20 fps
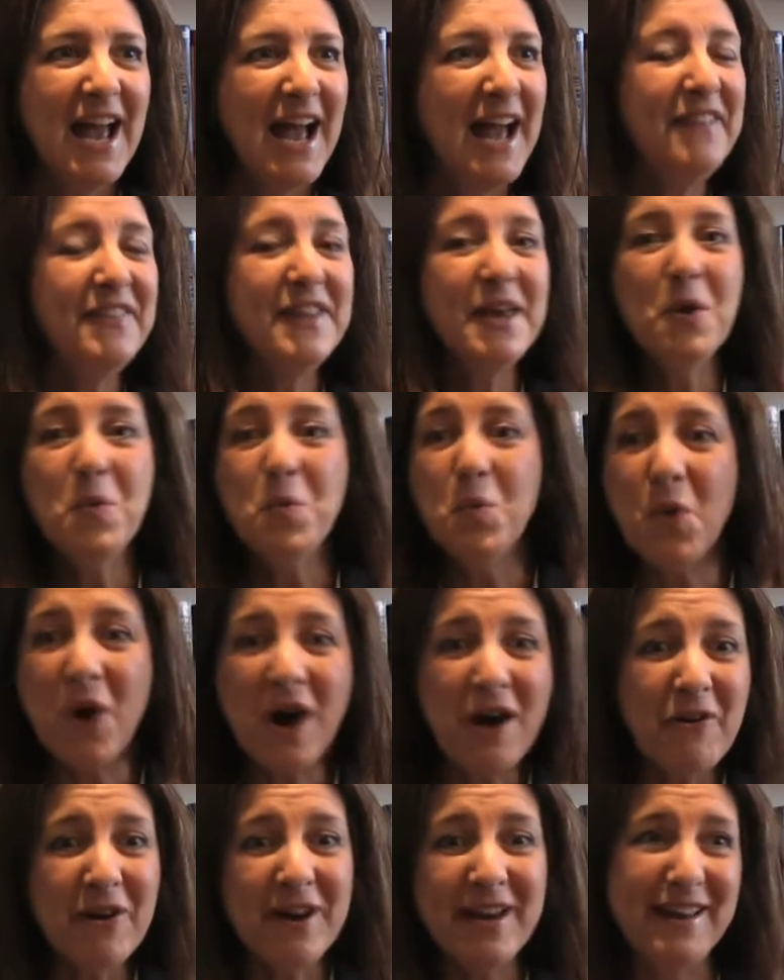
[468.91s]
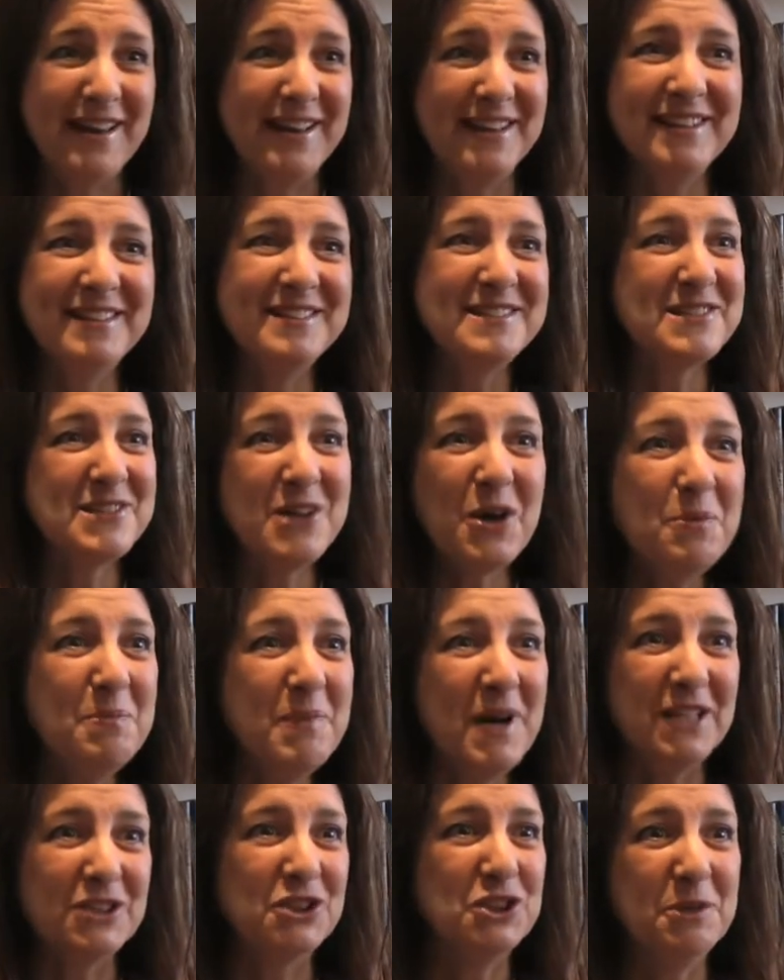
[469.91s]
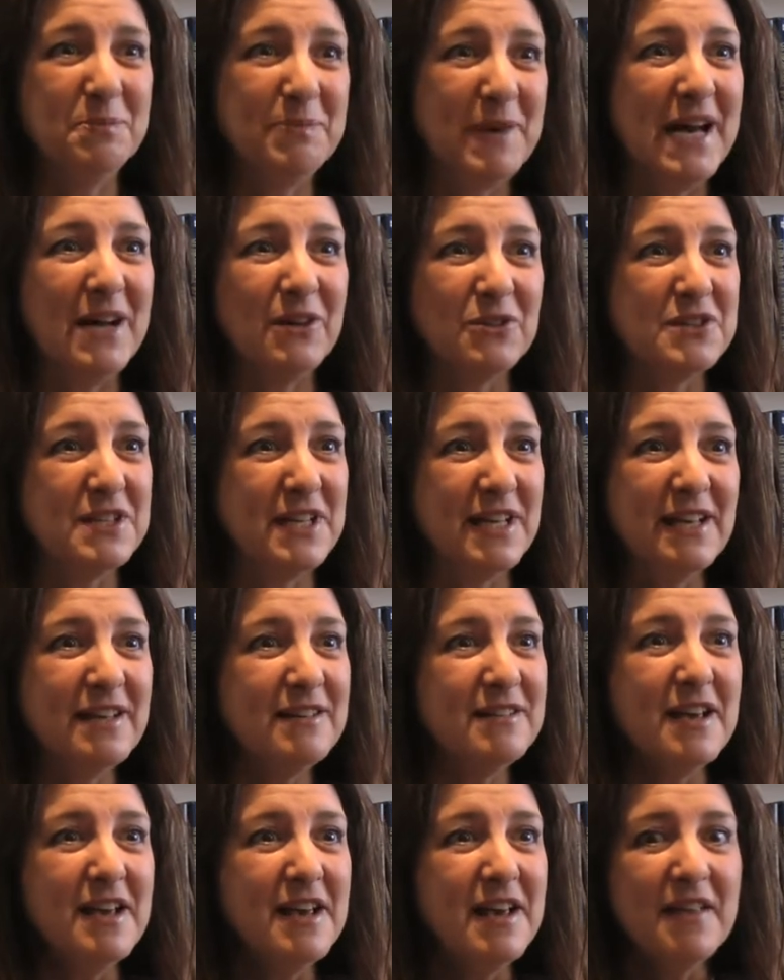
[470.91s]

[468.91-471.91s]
and they're worrying so much about it